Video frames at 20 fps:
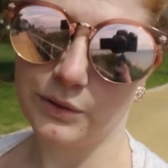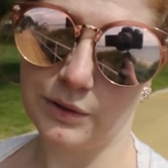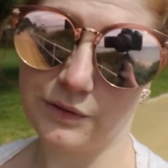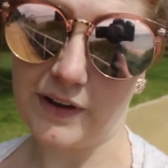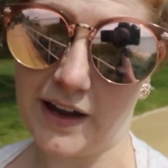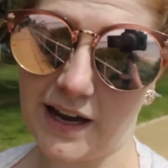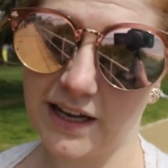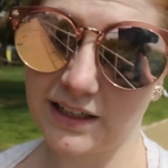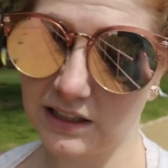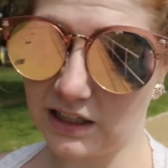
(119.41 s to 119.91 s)
So we've
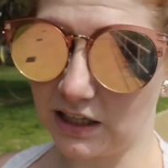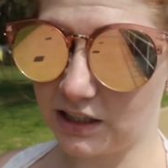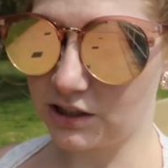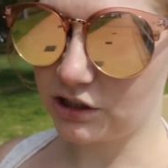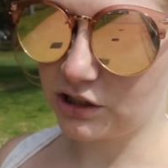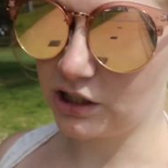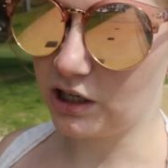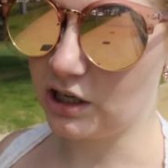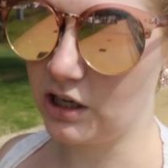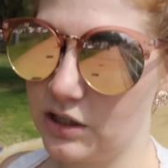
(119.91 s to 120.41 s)
had
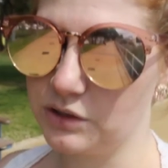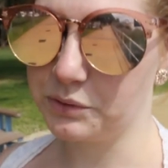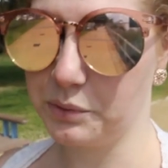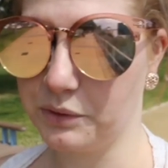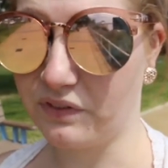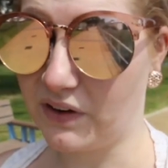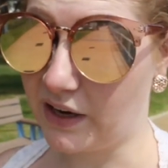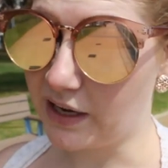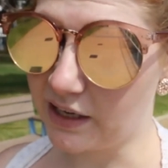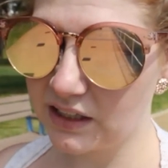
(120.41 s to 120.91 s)
lunch guys,
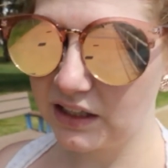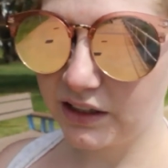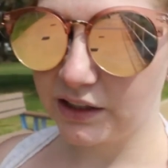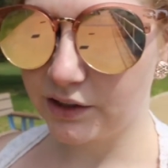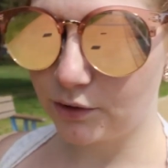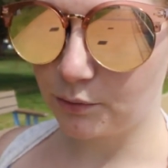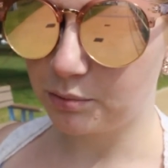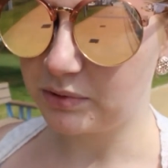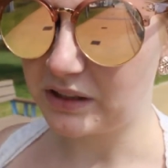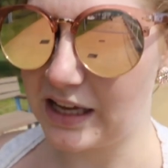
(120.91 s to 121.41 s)
we've had a
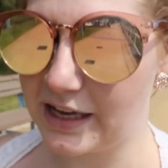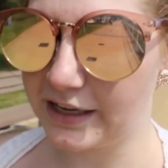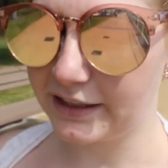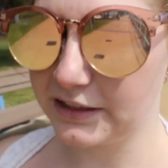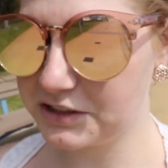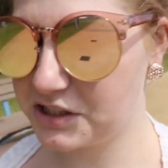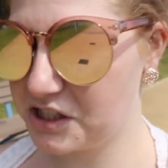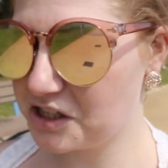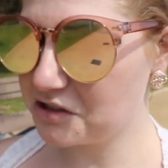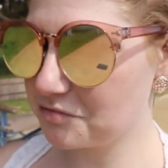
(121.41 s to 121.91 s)
little play,
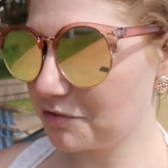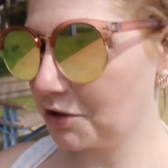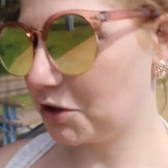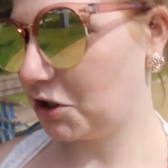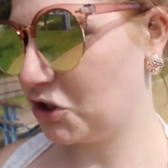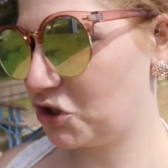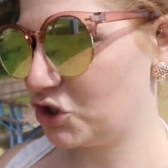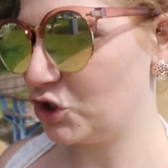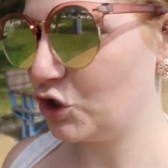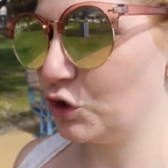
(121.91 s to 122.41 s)
didn't
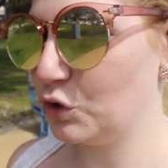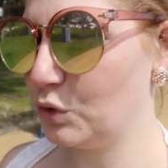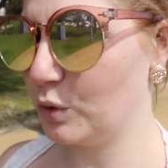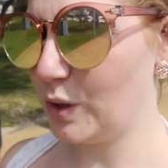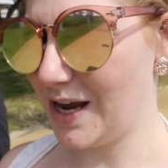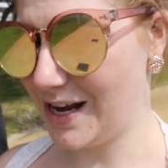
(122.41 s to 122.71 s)
really show you